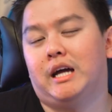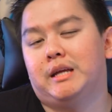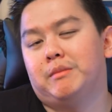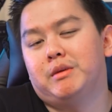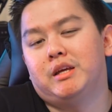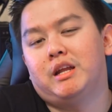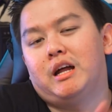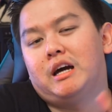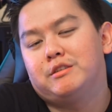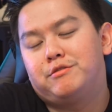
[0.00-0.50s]
I
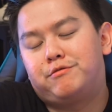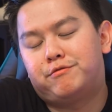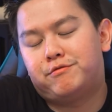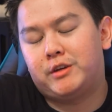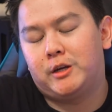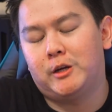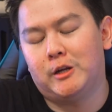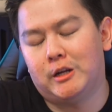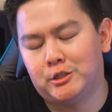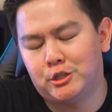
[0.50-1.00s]
mean, I
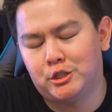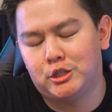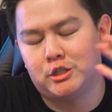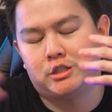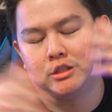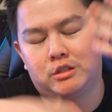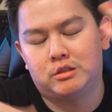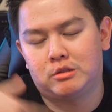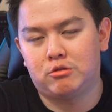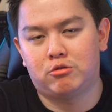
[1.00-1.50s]
figured I should
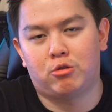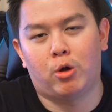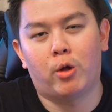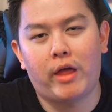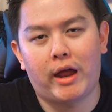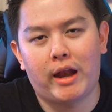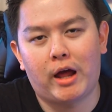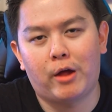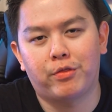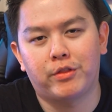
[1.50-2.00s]
just throw
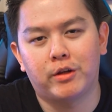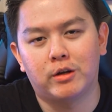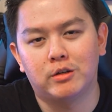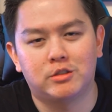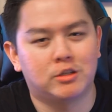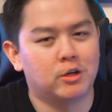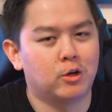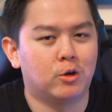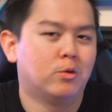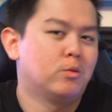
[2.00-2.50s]
that out there
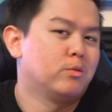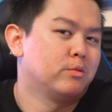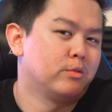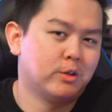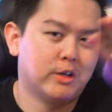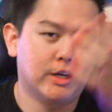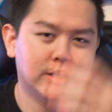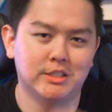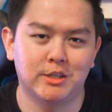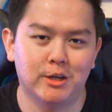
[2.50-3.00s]
so
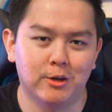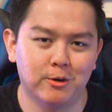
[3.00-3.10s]
you guys